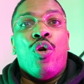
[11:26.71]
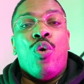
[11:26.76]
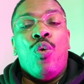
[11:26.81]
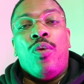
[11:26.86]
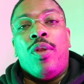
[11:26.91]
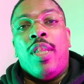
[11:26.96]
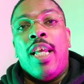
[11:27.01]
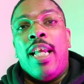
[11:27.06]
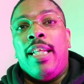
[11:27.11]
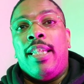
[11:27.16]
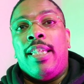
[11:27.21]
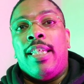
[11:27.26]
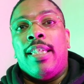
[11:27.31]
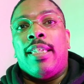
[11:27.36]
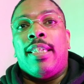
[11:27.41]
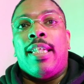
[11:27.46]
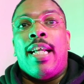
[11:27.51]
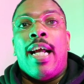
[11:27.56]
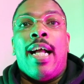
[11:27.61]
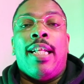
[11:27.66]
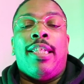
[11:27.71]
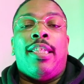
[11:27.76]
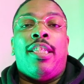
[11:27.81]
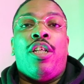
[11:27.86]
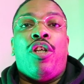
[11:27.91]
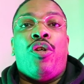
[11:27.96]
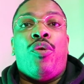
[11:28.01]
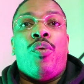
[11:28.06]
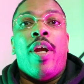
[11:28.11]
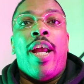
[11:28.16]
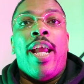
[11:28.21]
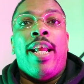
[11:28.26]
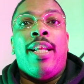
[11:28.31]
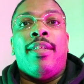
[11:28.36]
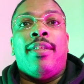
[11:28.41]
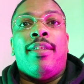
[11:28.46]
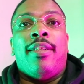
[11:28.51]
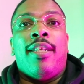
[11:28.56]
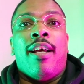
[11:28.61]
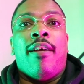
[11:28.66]
who think this content
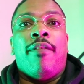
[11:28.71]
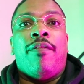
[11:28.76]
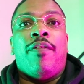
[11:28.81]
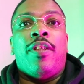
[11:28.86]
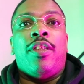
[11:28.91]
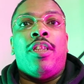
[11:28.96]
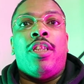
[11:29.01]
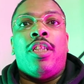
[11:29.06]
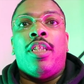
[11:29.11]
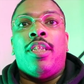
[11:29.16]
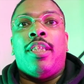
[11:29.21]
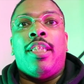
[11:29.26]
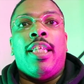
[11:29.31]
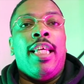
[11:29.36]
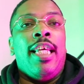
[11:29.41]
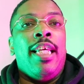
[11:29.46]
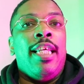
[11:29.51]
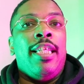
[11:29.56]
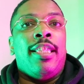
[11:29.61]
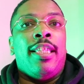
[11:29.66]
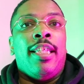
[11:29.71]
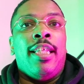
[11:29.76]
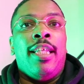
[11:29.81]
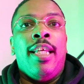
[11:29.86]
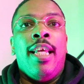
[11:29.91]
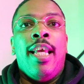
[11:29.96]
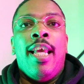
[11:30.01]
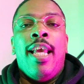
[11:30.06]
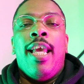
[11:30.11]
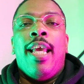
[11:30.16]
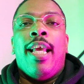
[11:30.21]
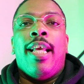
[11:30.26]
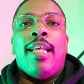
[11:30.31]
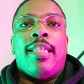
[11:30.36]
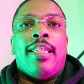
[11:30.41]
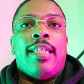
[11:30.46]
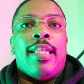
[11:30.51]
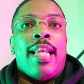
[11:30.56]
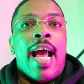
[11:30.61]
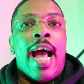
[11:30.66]
creating stuff is just easy.
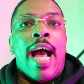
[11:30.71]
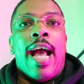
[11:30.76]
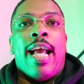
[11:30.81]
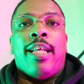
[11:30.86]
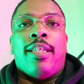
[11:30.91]
It's not.